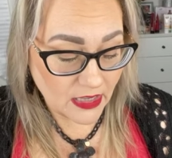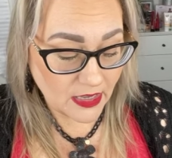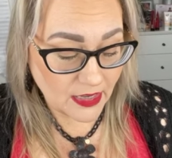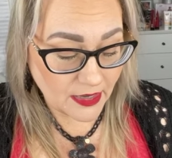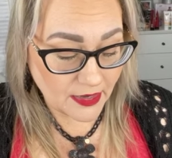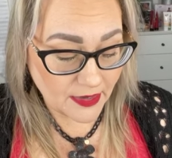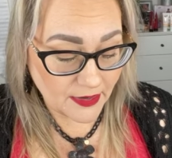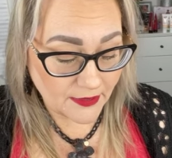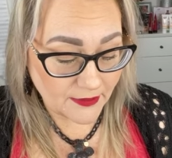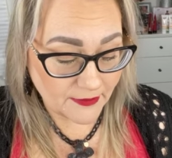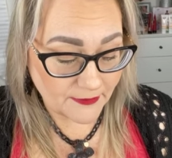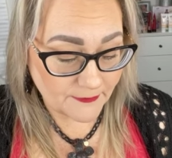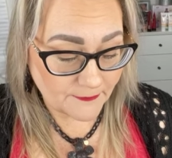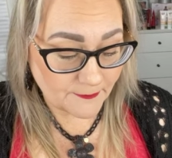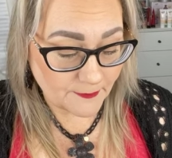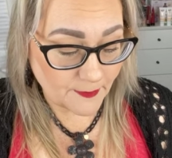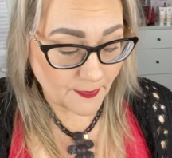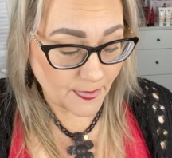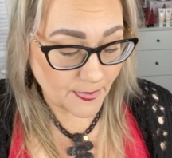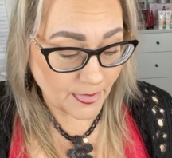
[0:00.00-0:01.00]

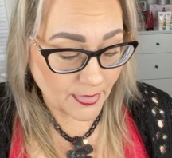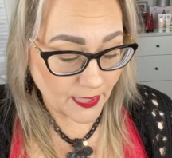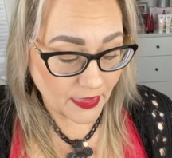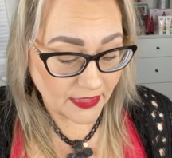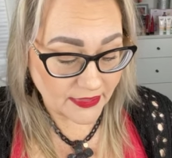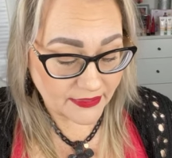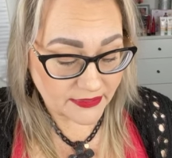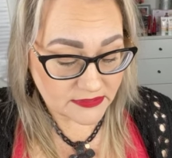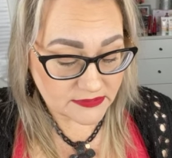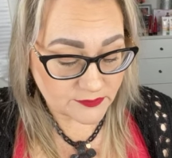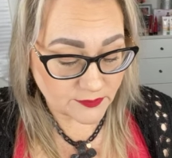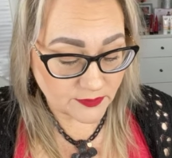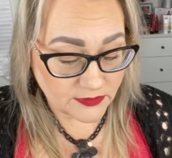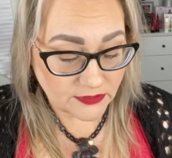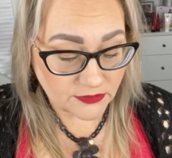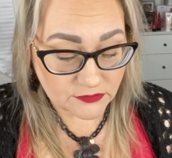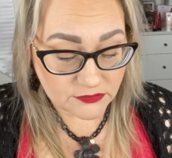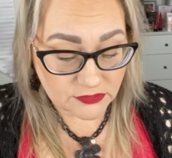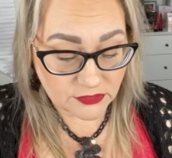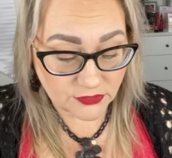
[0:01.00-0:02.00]
I guess when
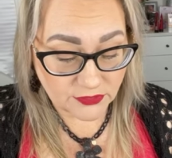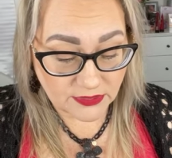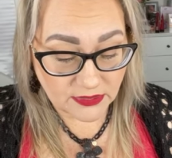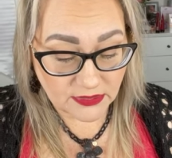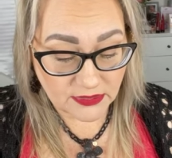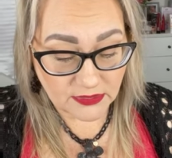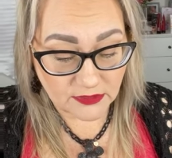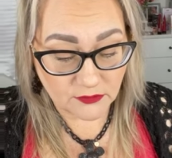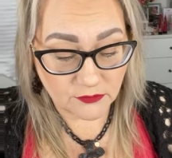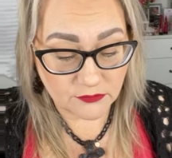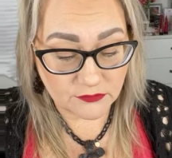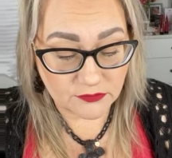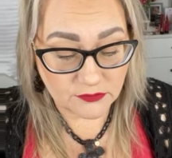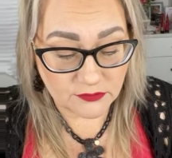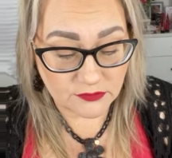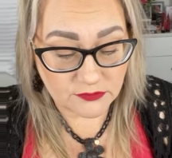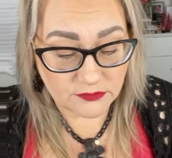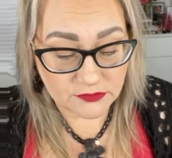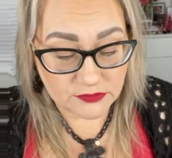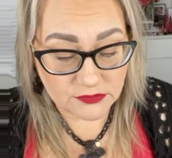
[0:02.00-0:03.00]
you start getting older,
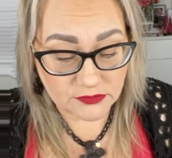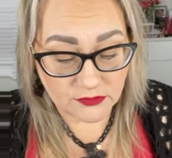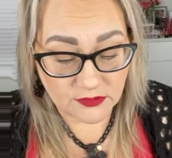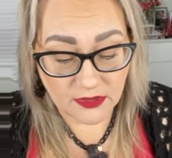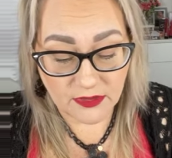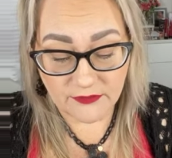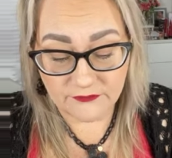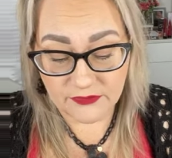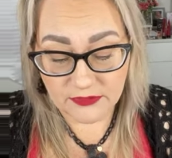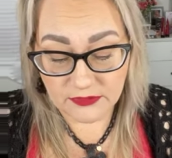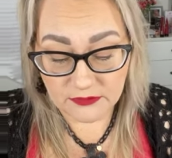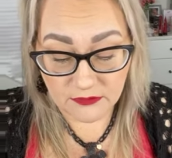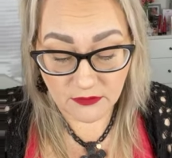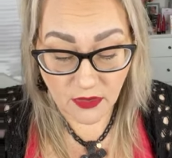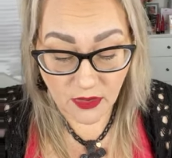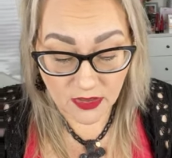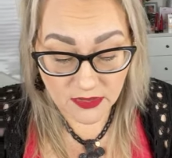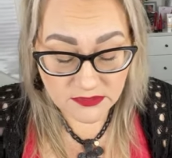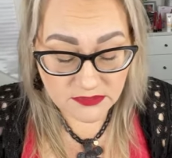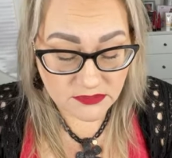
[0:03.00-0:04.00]
you start having
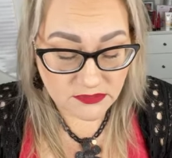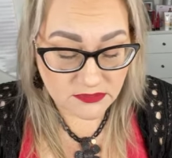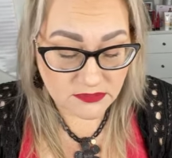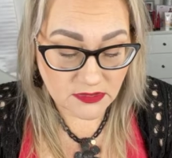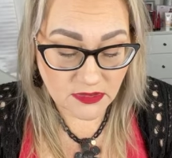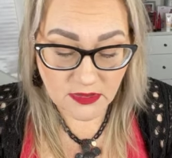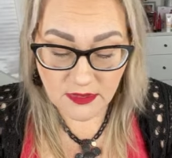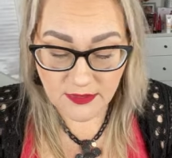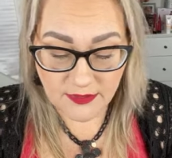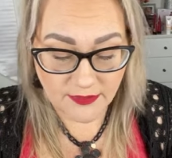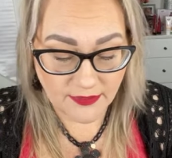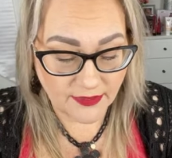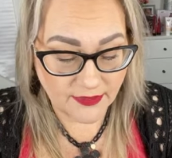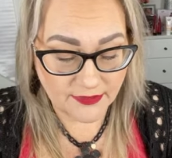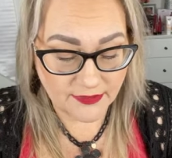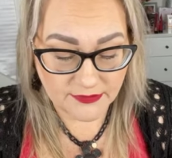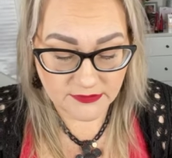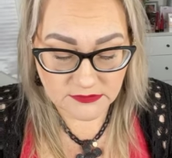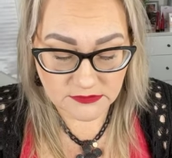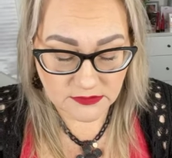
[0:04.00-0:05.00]
loss.
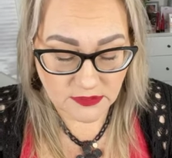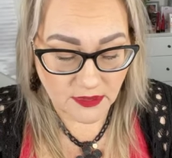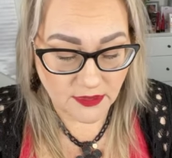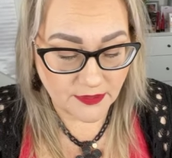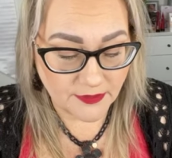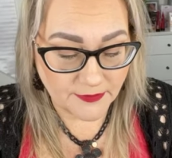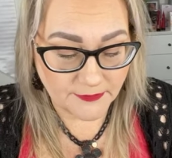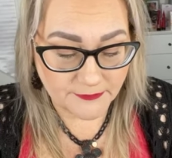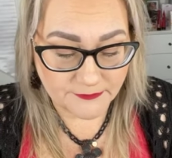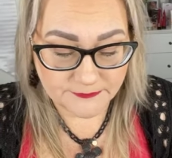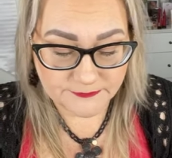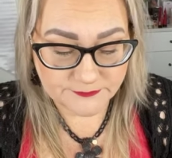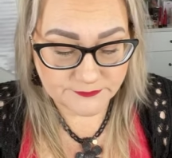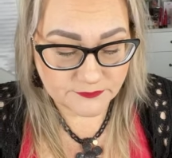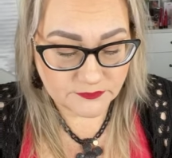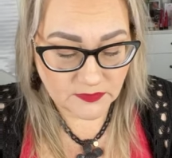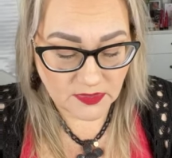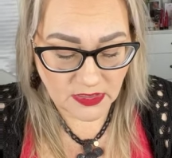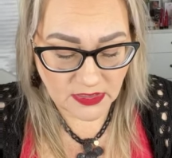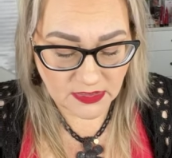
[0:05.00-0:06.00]
And
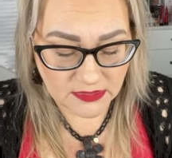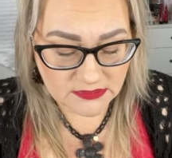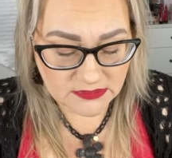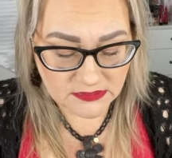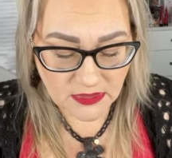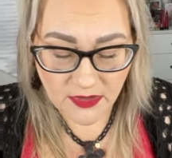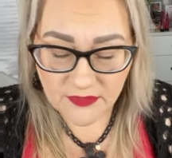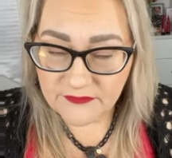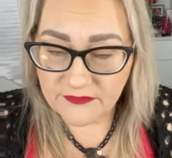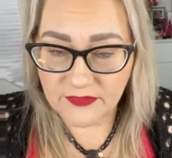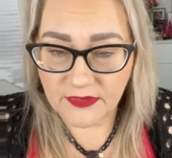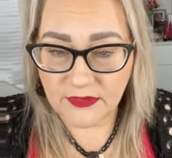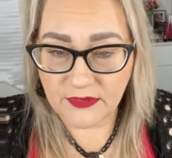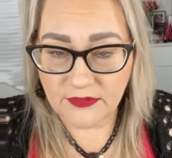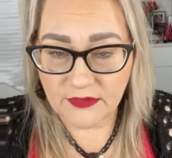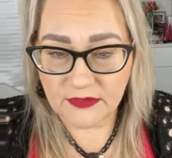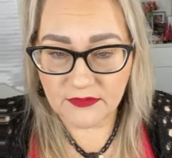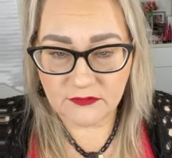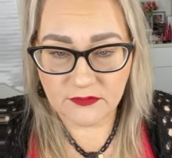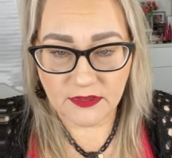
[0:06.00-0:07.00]
it's not fair.
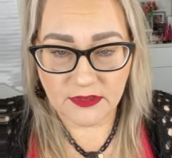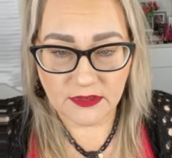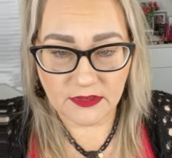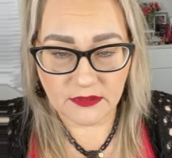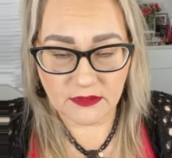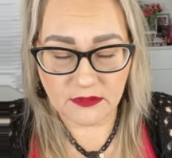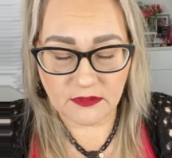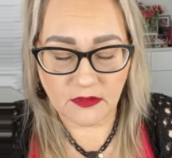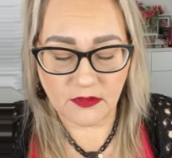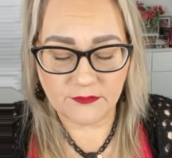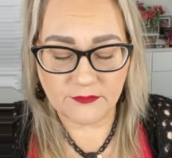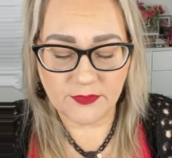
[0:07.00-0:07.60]
I don't like it at all.